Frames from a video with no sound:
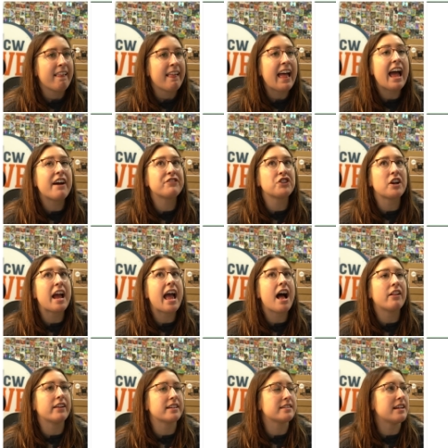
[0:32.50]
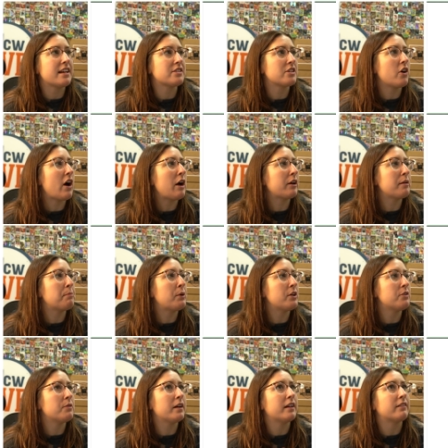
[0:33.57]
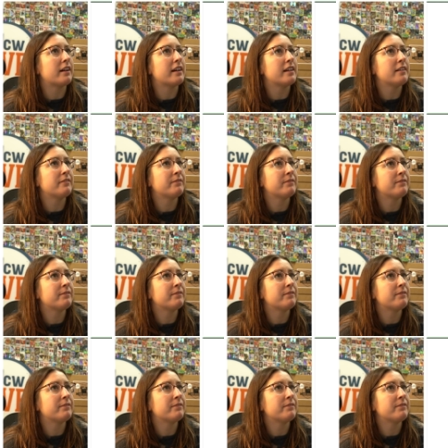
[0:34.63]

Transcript: After Alex now, I can put you in. Ready?